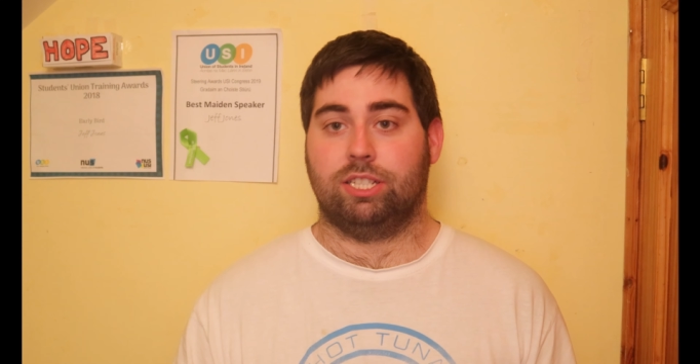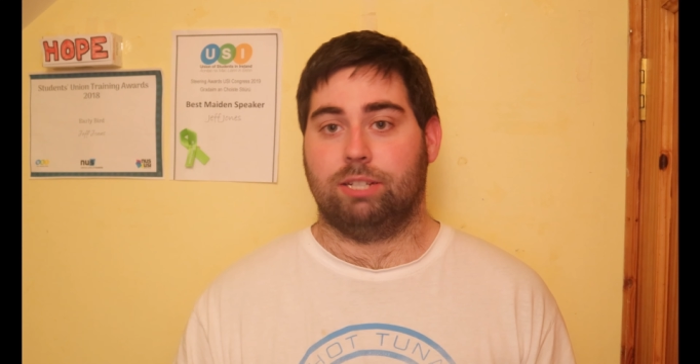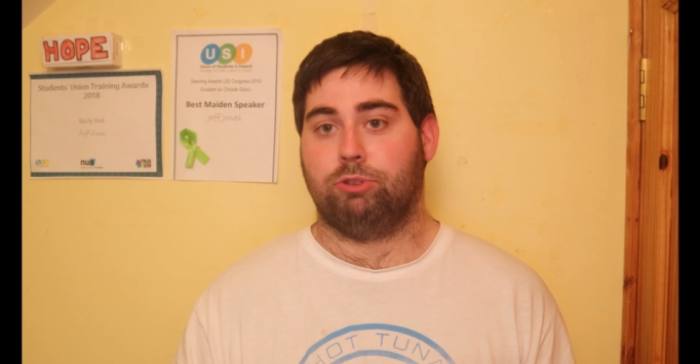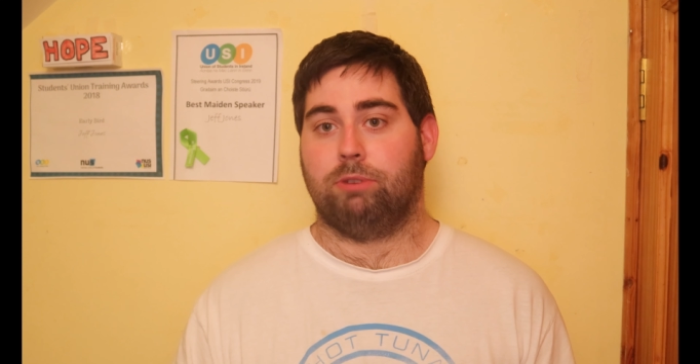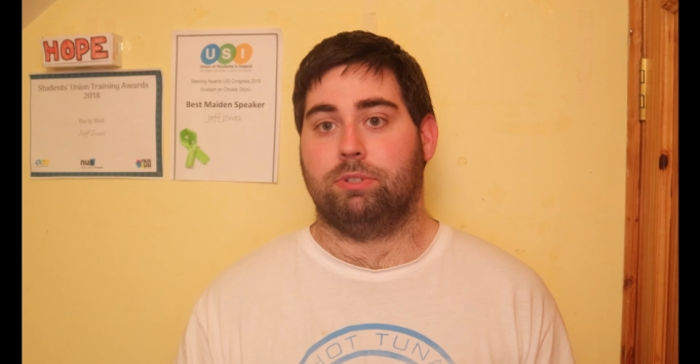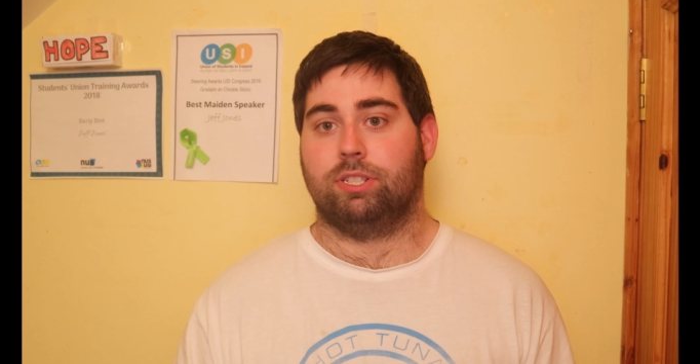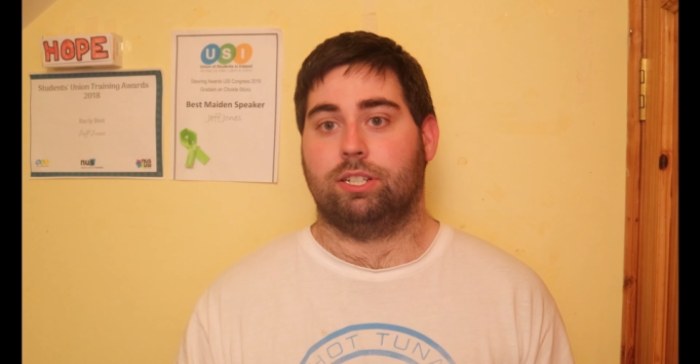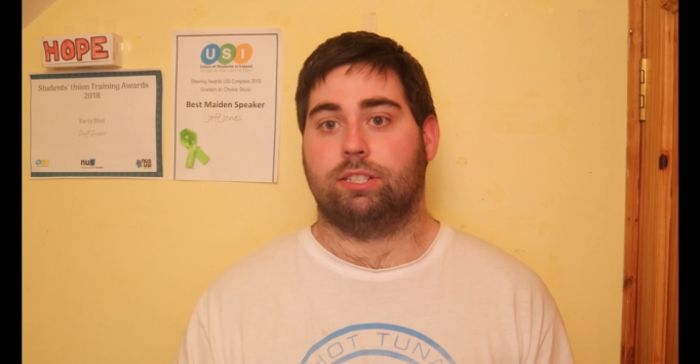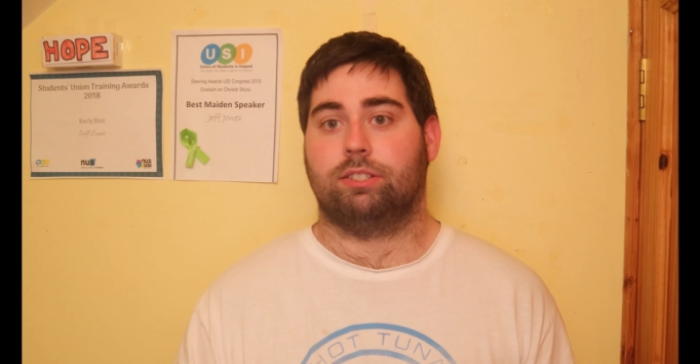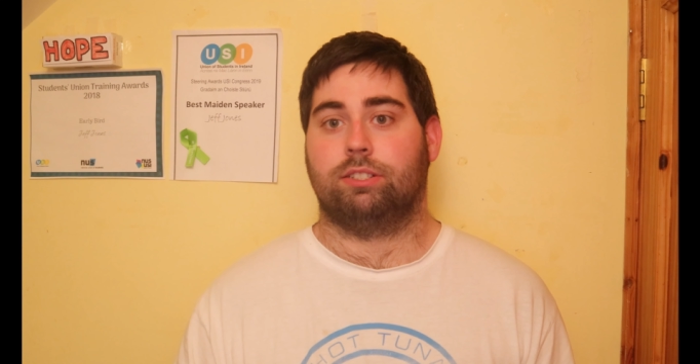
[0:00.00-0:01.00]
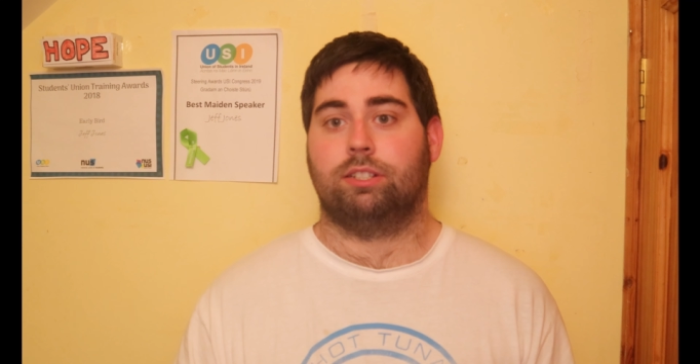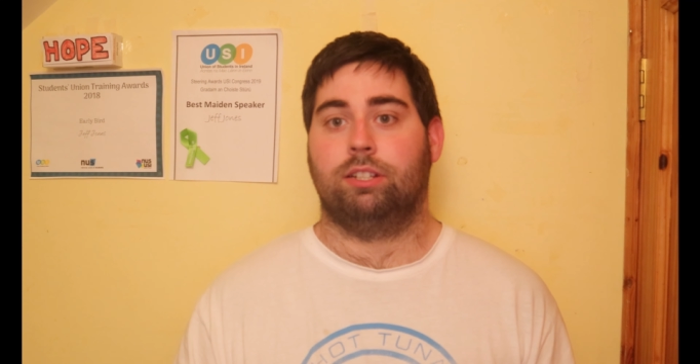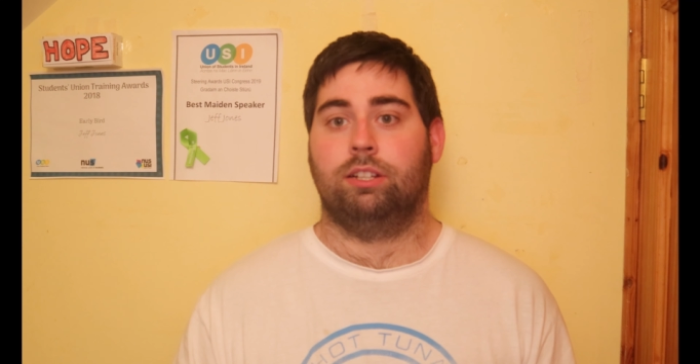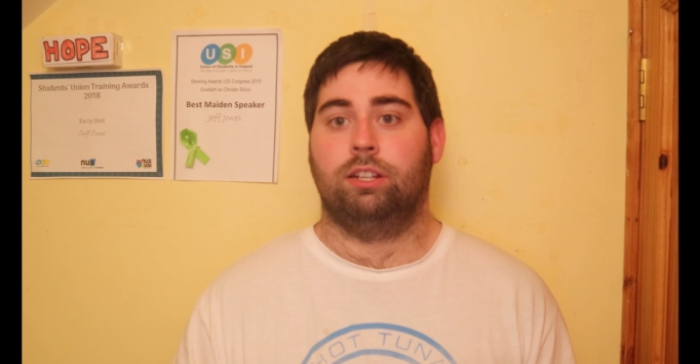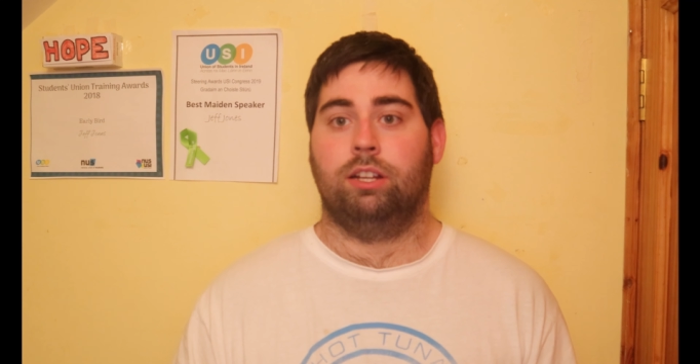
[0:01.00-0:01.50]
supremacists,
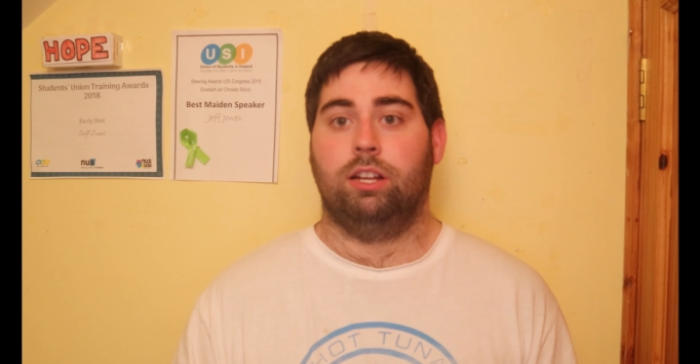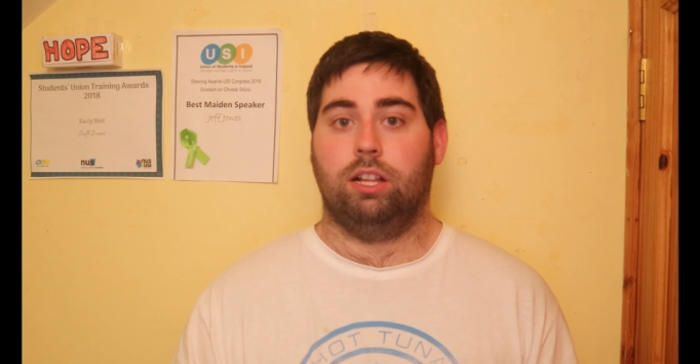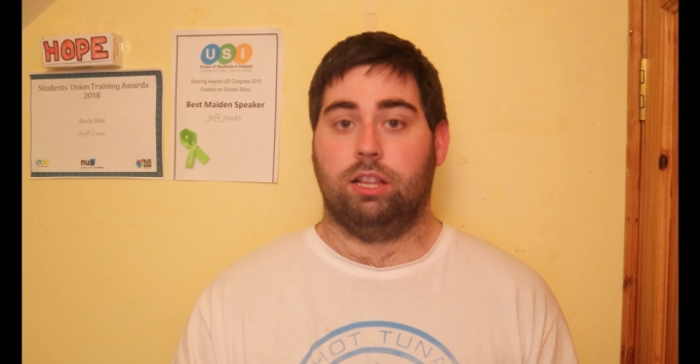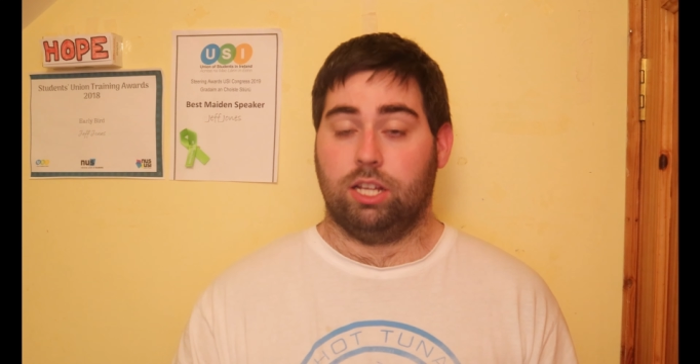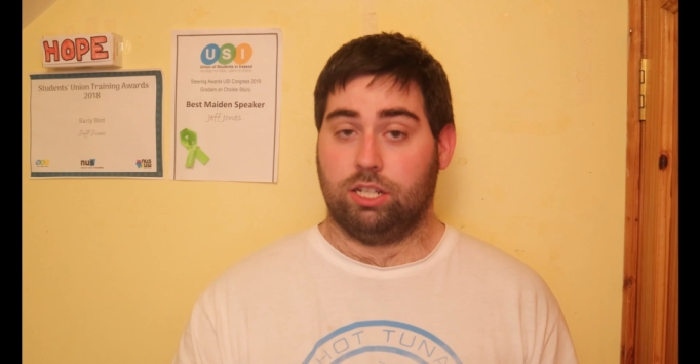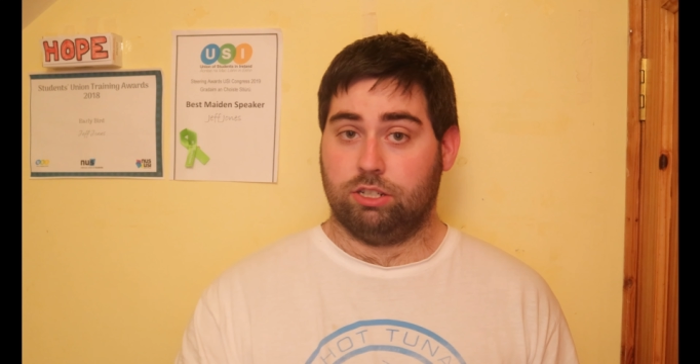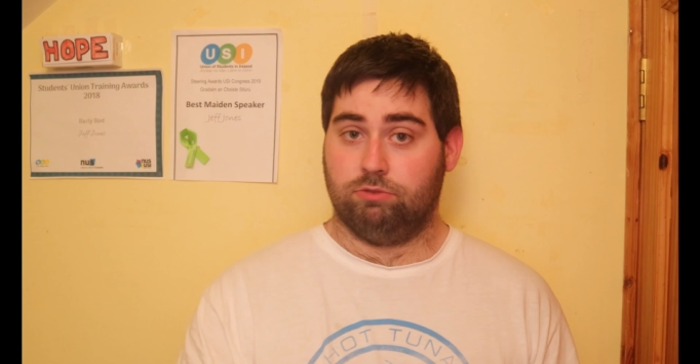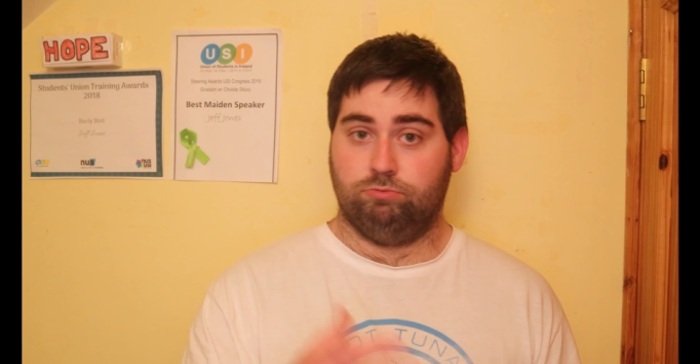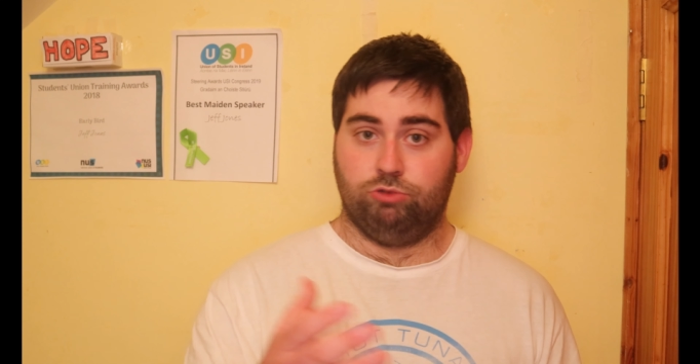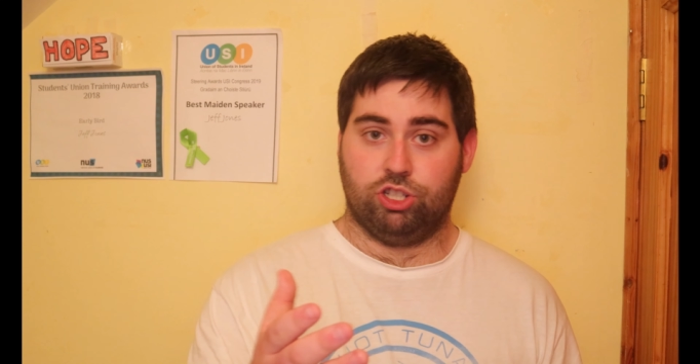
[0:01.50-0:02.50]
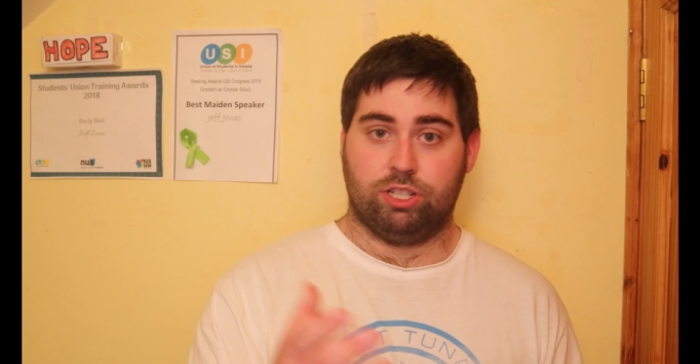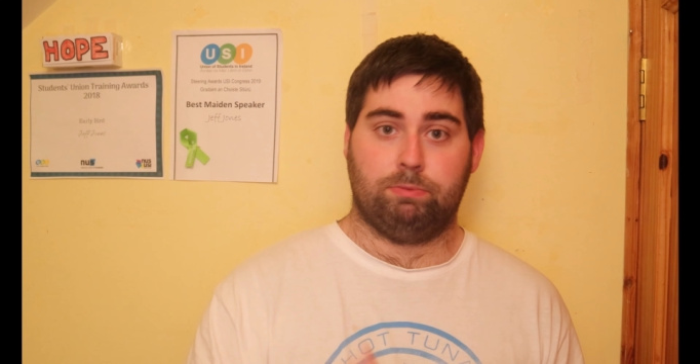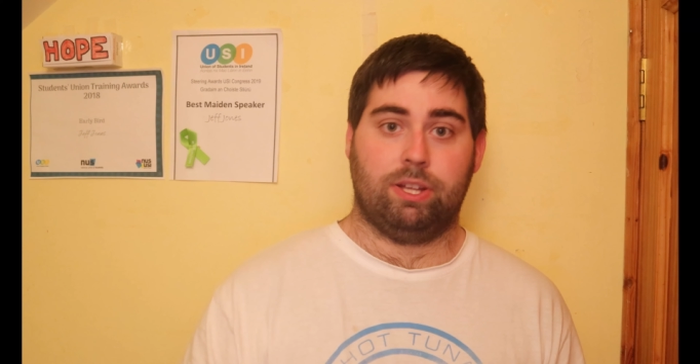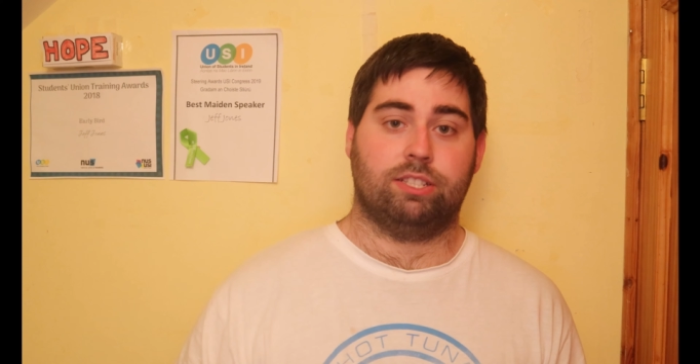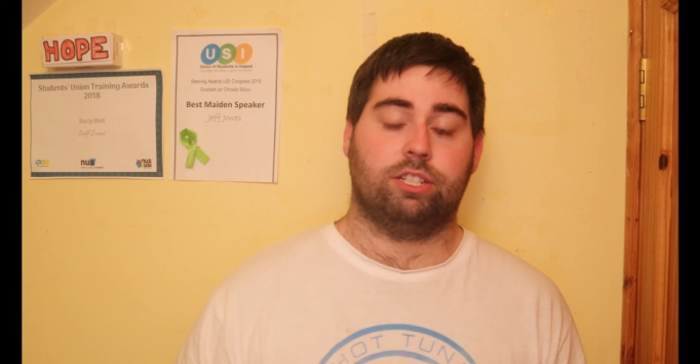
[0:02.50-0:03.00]
like Richard
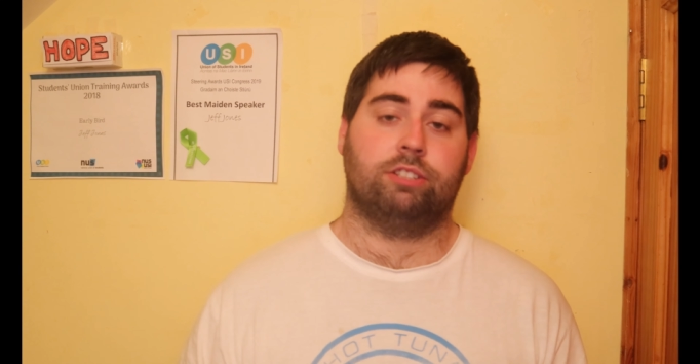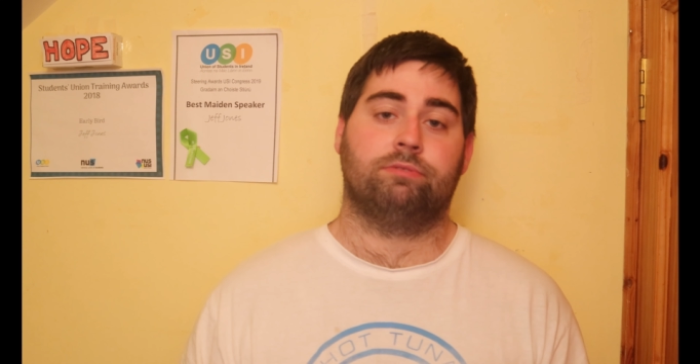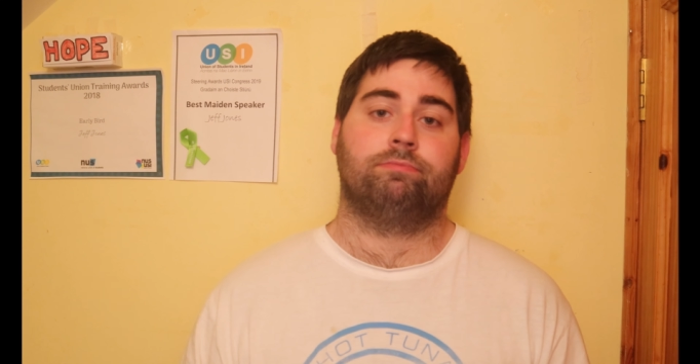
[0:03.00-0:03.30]
Spencer.